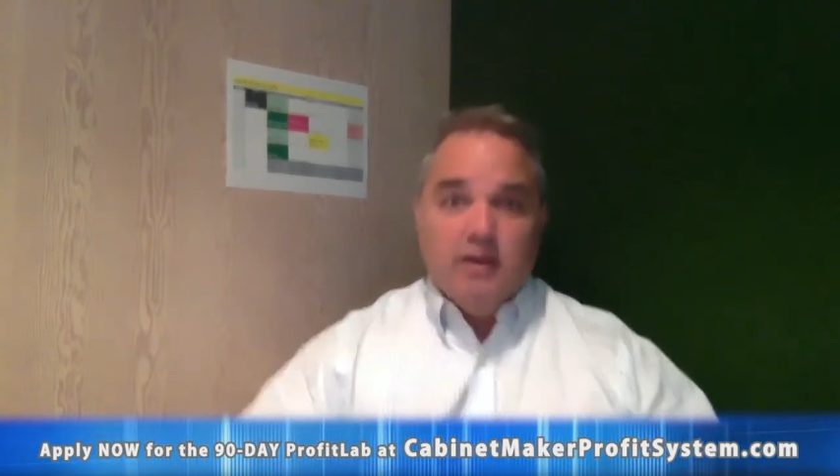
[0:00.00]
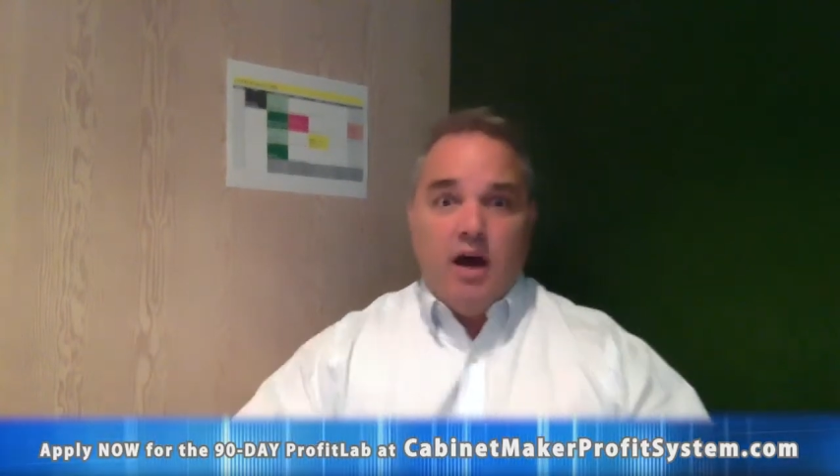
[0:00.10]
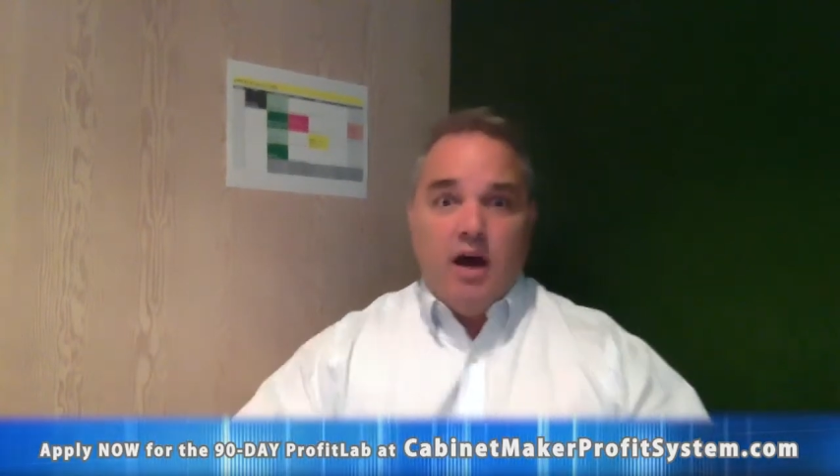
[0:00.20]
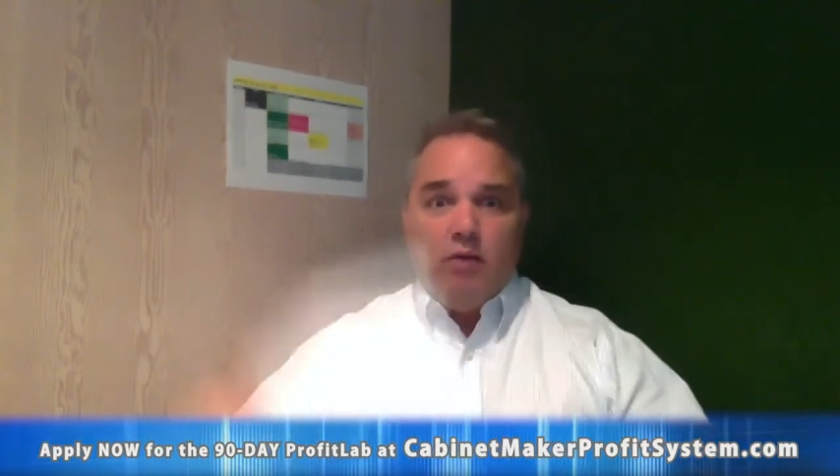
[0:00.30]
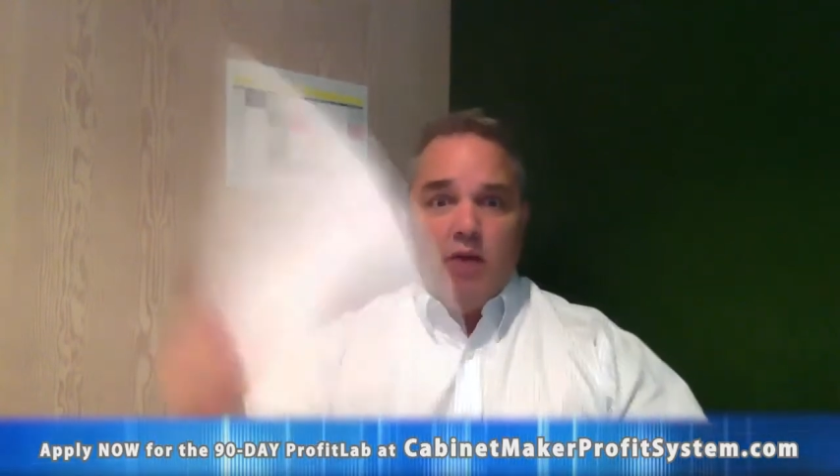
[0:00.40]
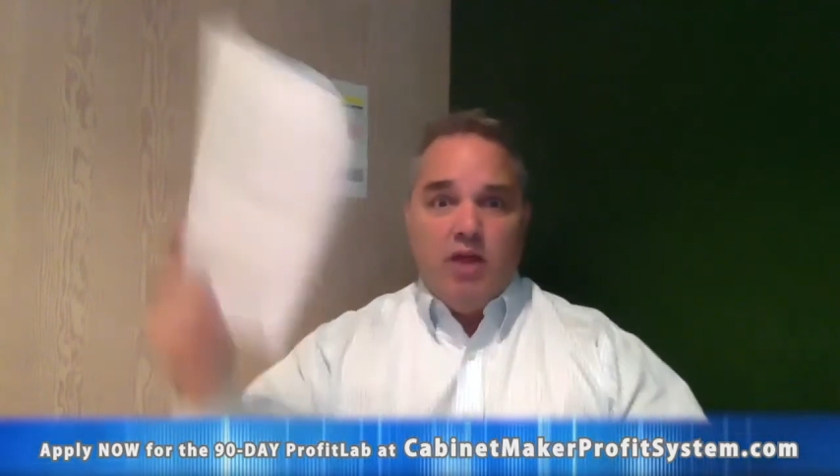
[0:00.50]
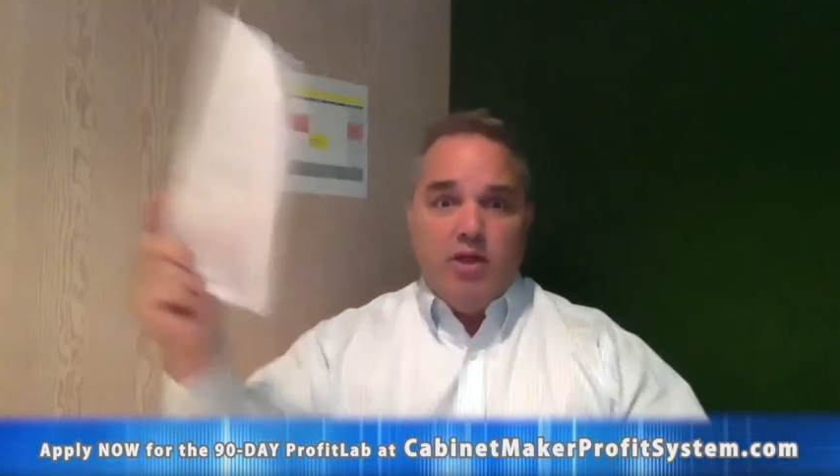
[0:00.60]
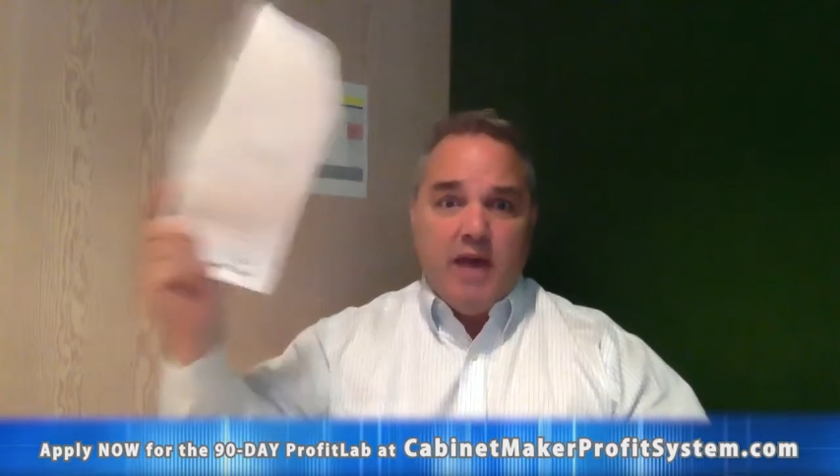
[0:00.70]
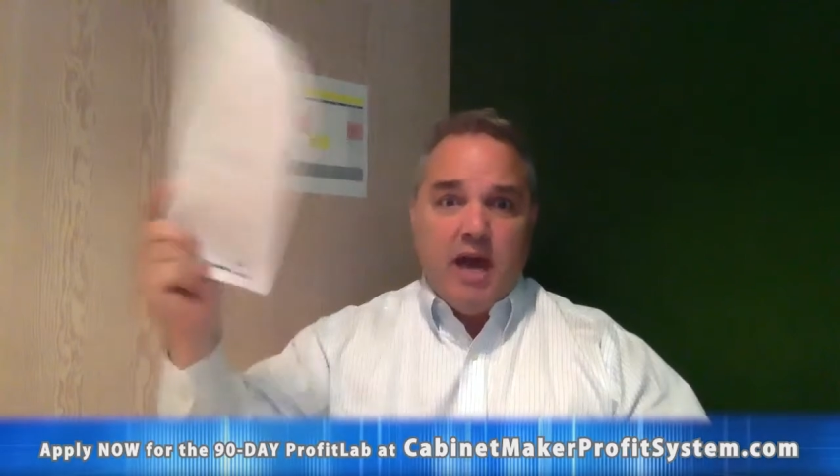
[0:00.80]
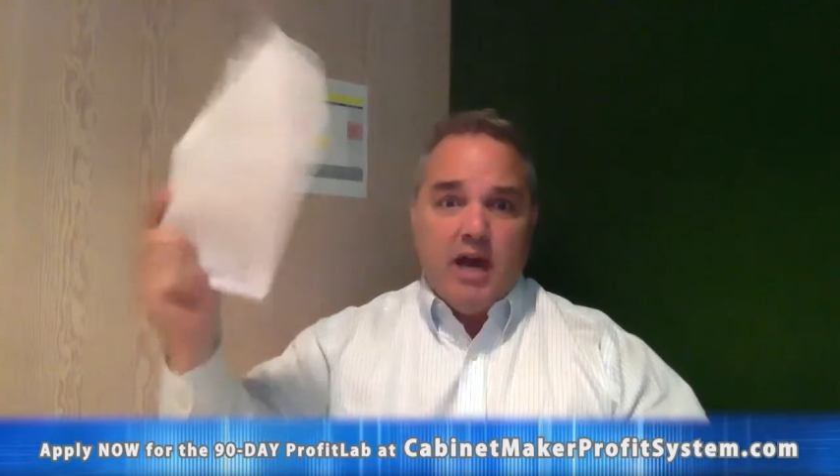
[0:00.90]
Oh, I won the
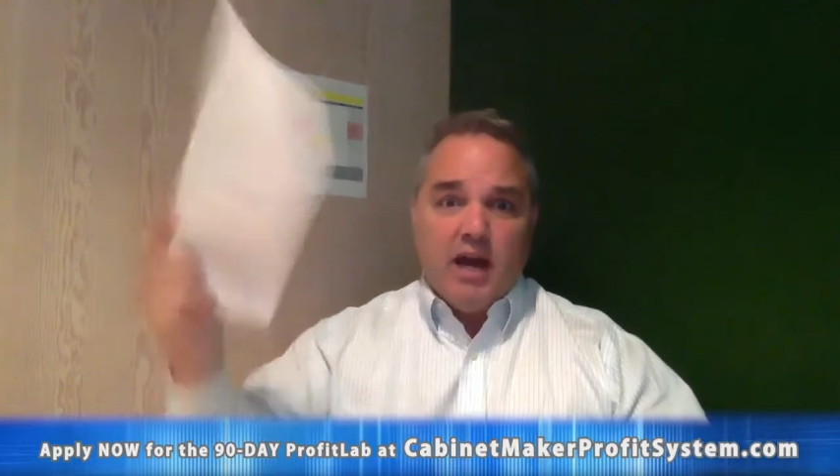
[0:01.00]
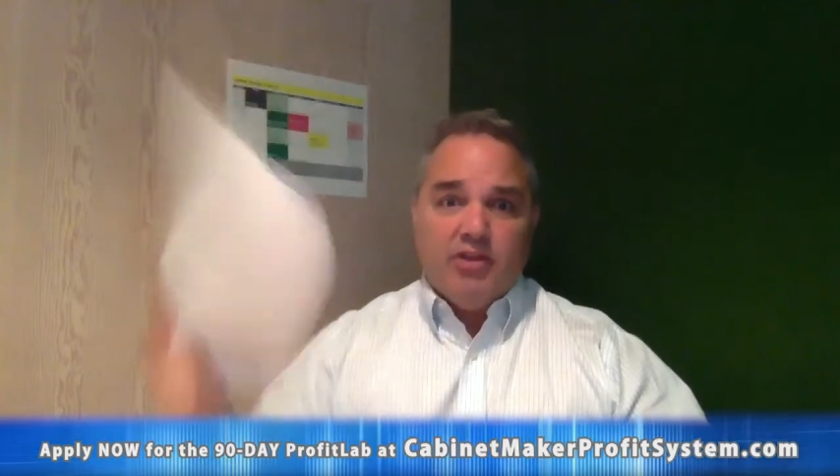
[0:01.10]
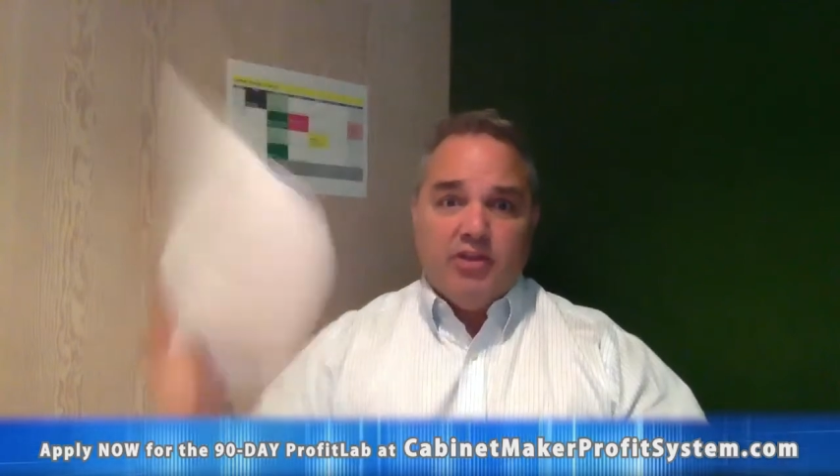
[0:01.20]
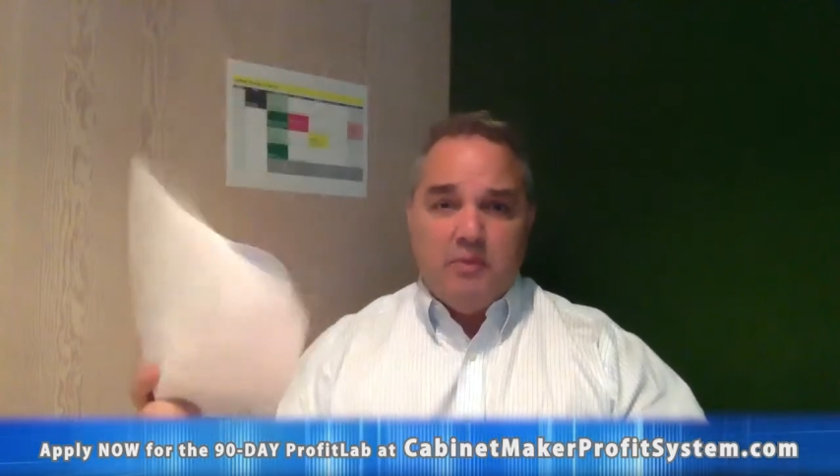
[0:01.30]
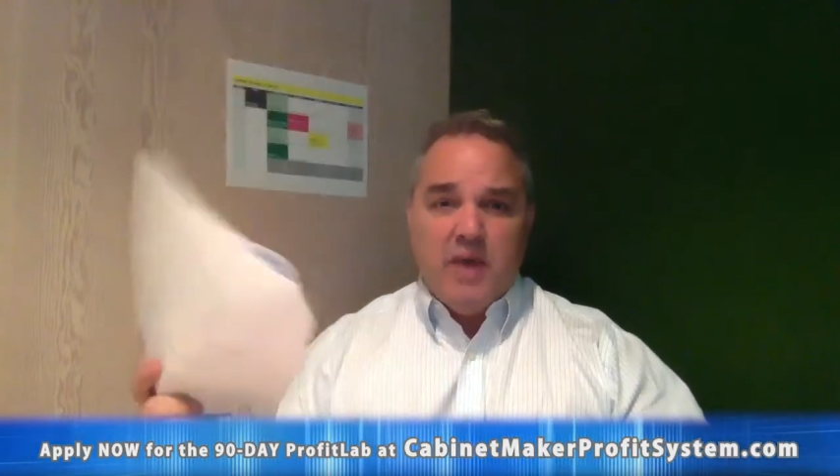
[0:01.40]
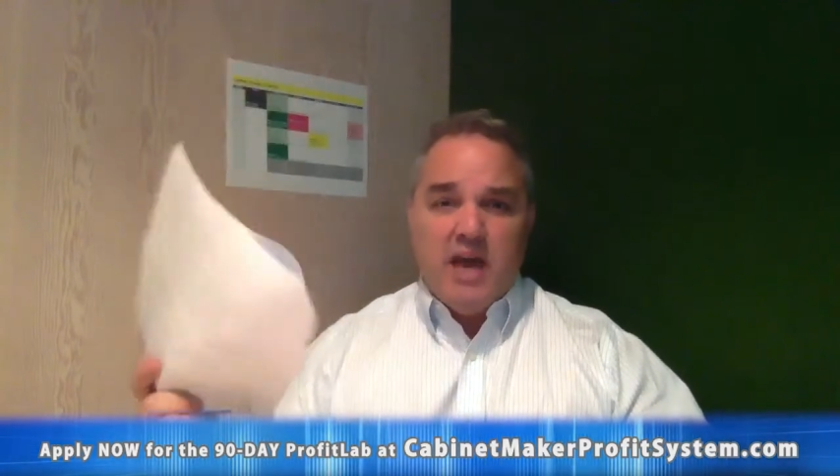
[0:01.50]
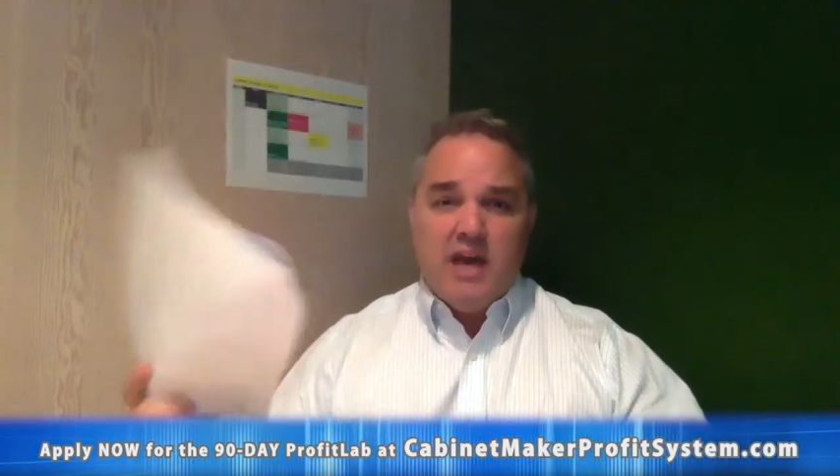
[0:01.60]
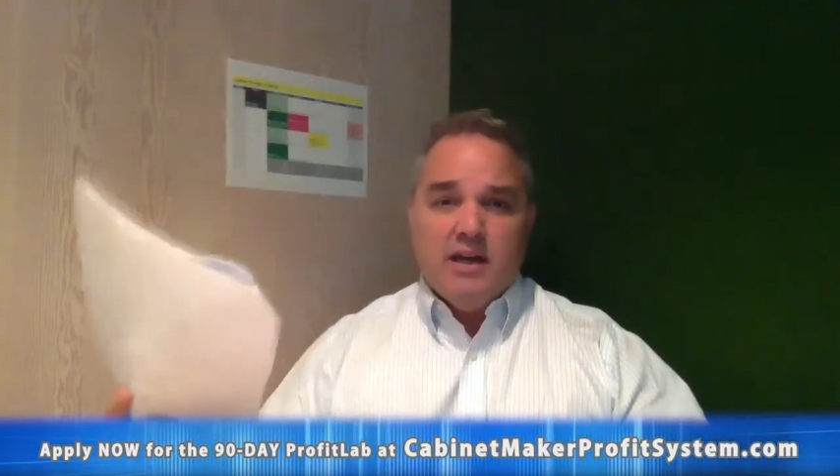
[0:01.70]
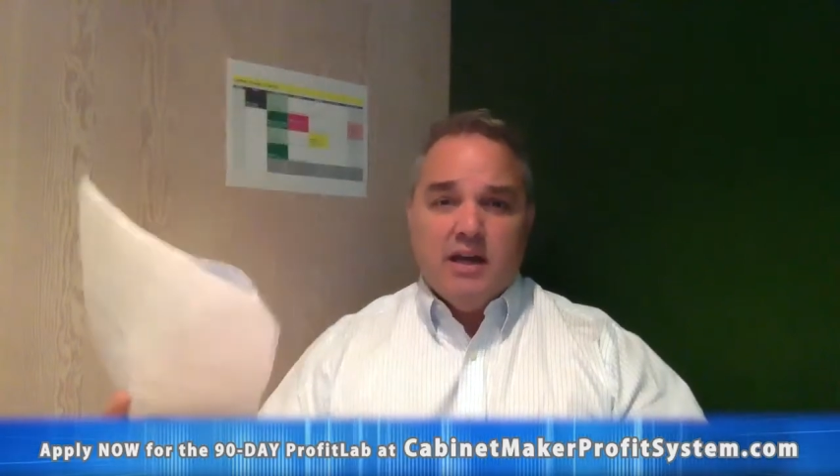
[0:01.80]
bid. I got the bid.